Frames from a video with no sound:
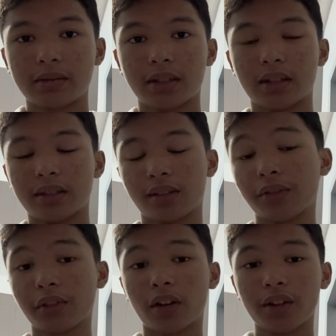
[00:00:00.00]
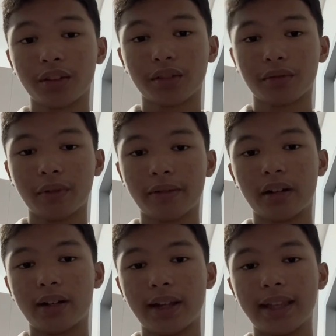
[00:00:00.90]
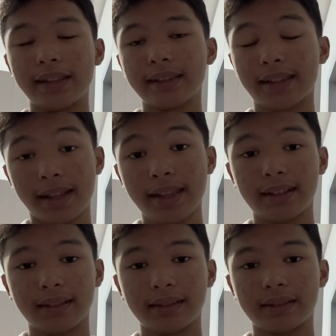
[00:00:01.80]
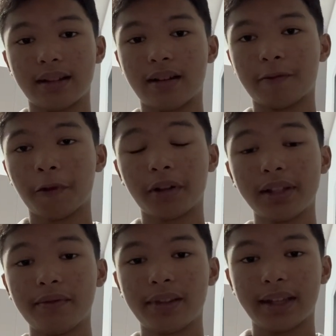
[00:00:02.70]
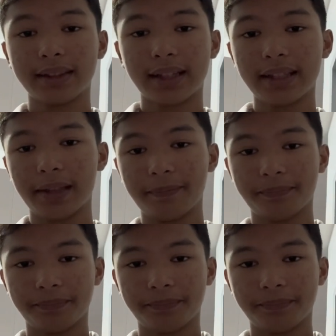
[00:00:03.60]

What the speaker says: Because, of course, we were in Taguig. We were living in Taguig